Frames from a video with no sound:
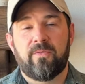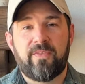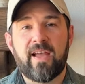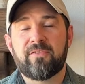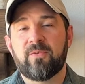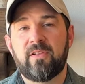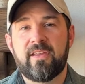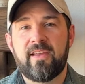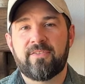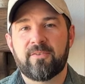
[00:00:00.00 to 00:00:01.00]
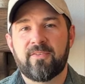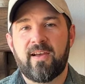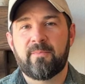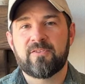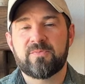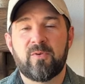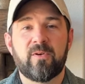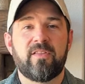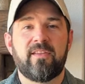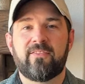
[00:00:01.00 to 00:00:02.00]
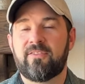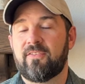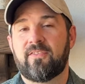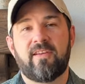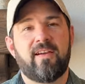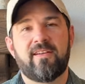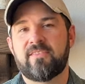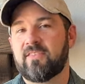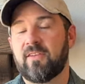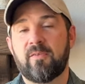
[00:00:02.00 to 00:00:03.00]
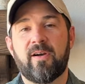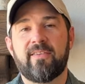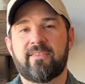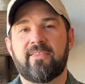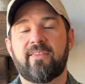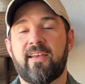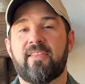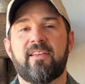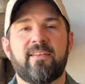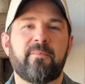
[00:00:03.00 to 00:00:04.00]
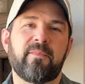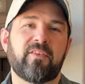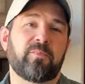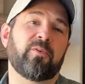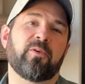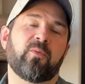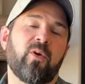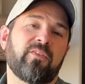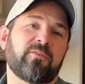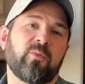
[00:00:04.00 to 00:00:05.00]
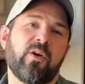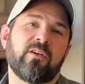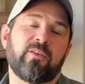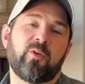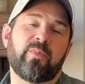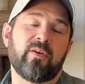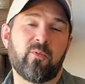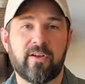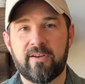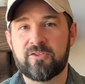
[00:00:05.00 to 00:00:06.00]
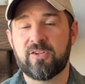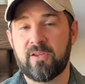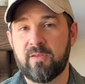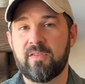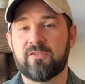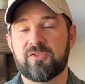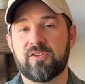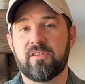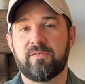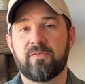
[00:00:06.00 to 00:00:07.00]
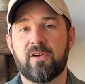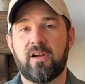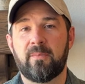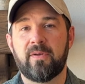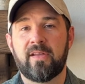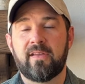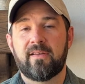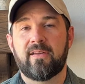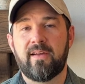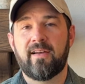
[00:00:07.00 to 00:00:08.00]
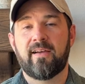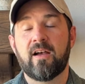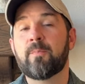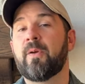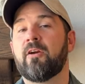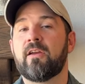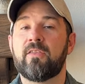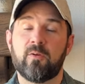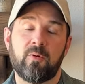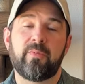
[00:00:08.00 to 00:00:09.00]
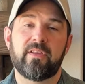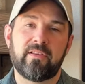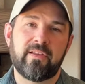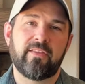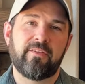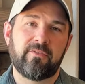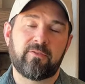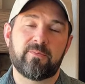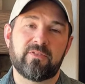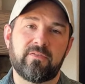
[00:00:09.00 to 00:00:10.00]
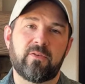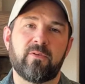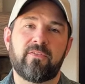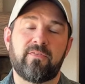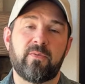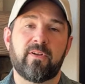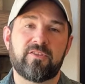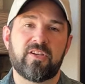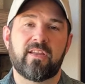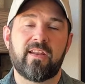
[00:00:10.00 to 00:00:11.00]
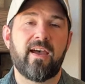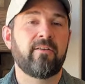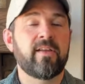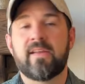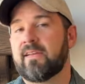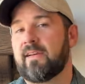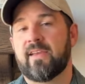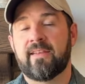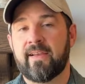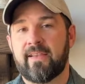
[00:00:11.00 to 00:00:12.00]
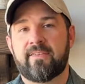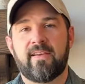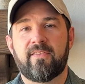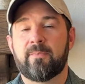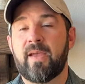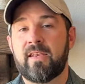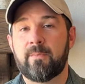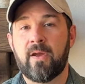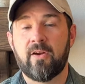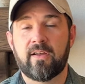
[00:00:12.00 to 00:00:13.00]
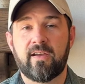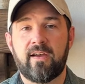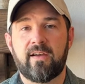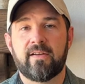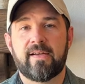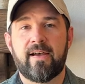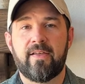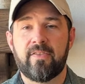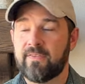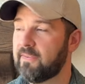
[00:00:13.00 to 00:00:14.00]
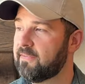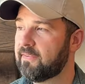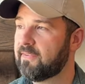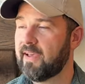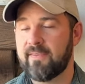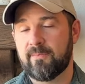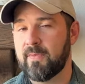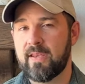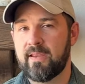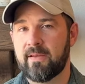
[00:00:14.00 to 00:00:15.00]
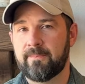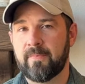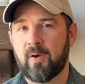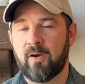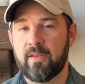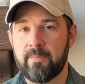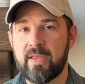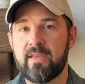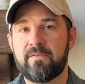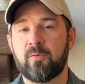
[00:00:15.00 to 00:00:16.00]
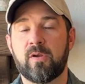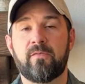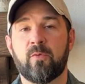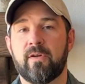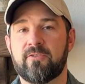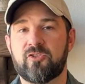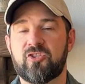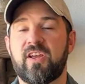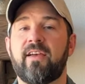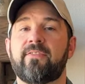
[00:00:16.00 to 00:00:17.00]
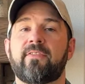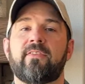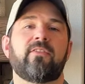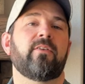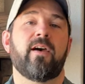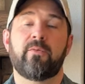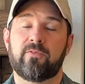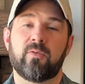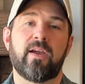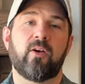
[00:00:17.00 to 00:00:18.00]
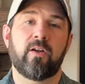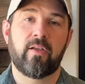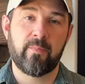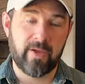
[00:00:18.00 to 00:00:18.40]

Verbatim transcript: that's really it. There's not much more to this. Just, uh, just otherwise to say that I'm exploring Western wear a little bit. Wanted to show you this shirt from Uh, Huckberry. There will be a link in the description, of course, if you want to check it out. Again, like I said, it's made in America. Uh, this is a size medium on me, forty-four inch chest, so that was right on on the